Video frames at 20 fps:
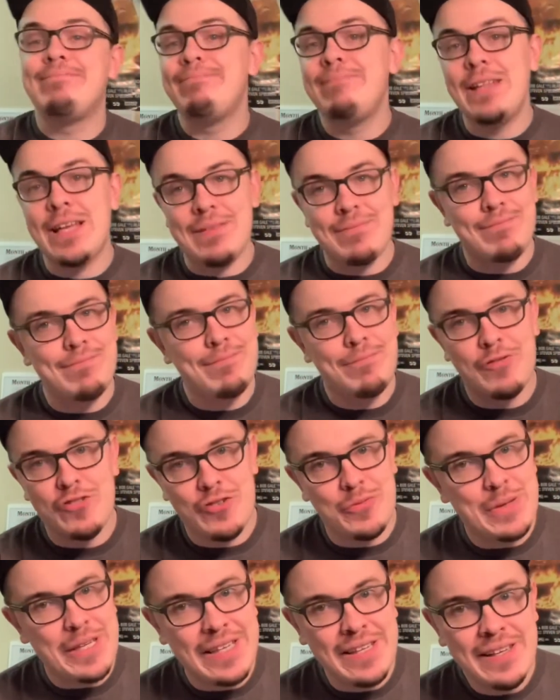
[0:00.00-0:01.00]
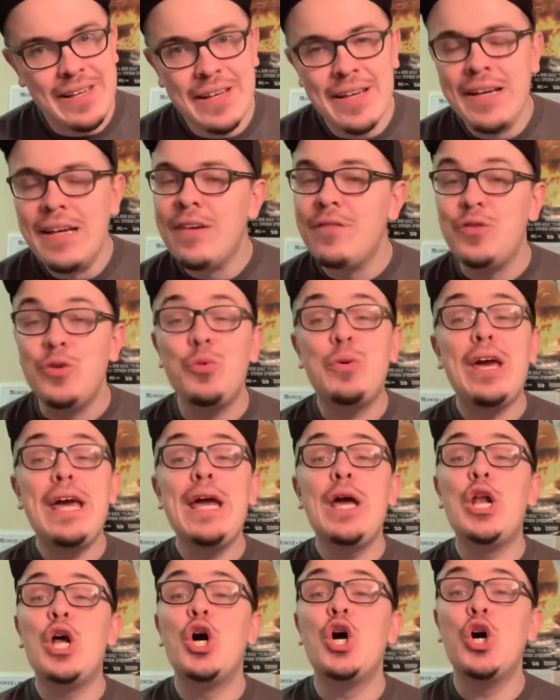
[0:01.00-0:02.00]
that, Mermy, if you
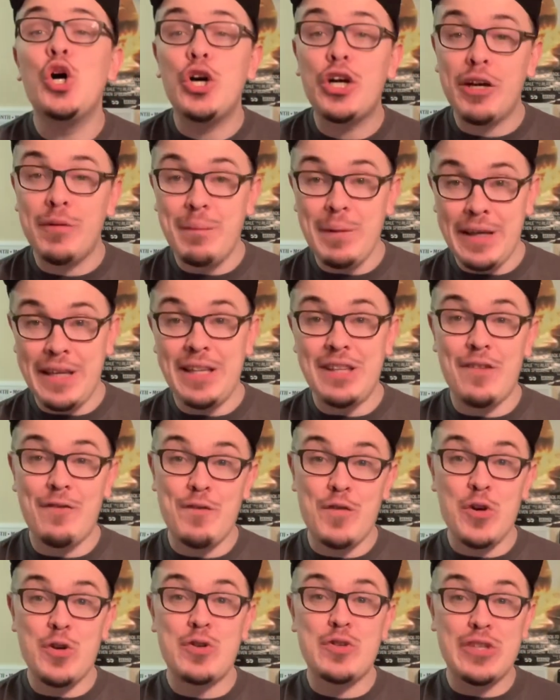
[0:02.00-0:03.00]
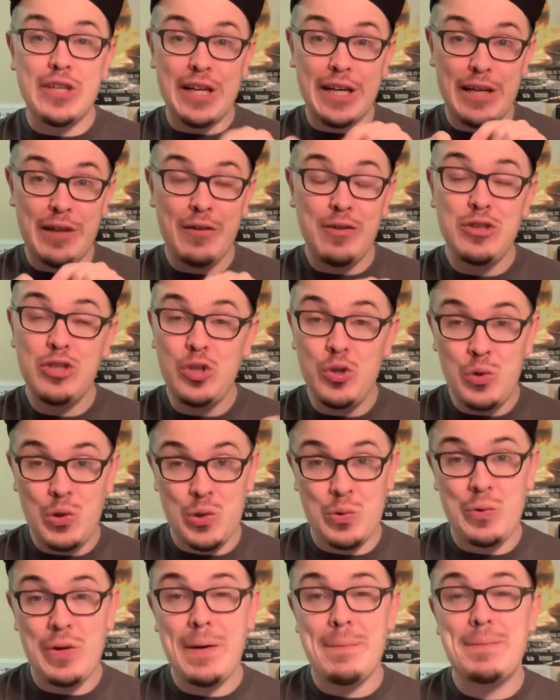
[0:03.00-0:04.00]
can't hook me in the first like two,
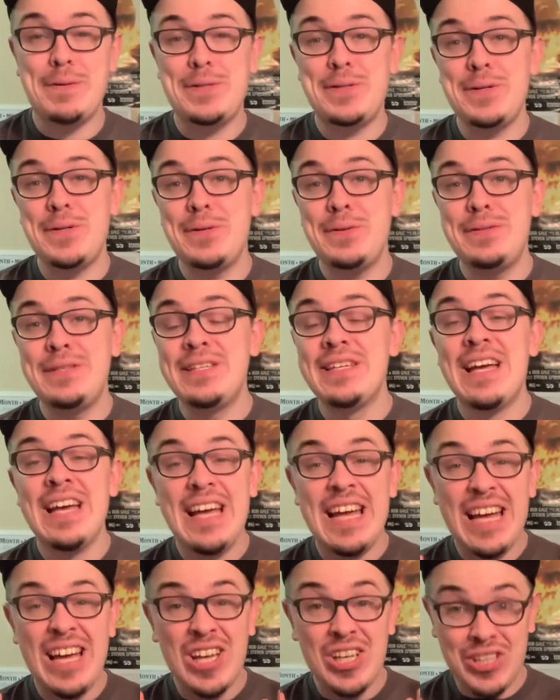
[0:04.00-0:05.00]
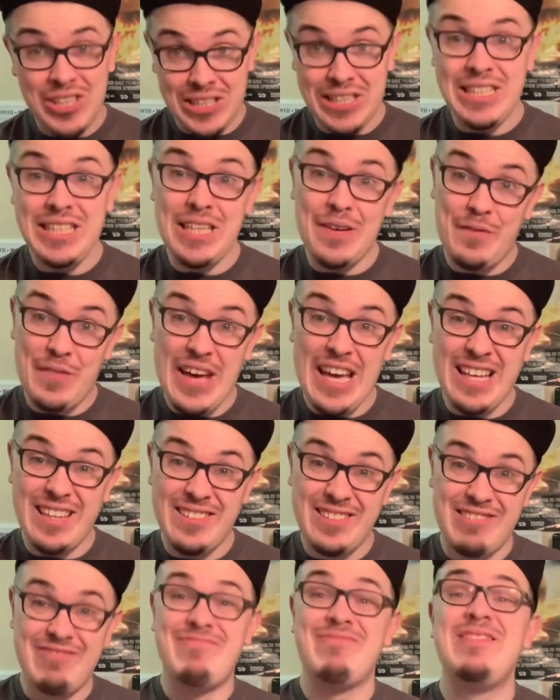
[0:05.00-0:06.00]
three episodes, you
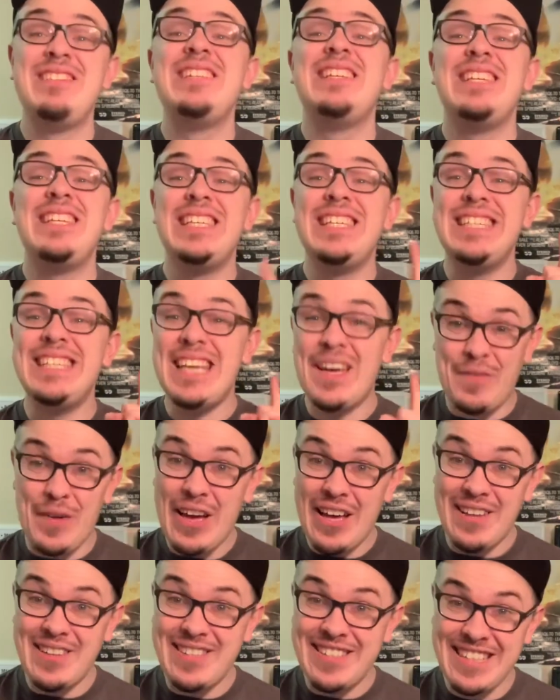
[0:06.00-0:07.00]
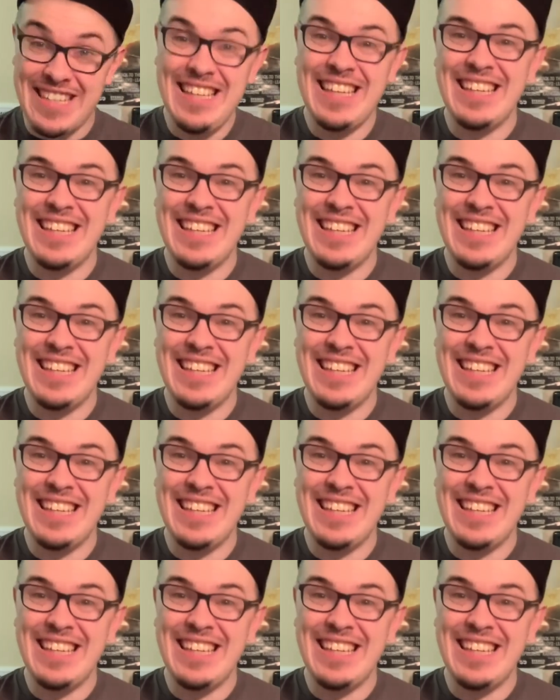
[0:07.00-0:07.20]
failed. You failed.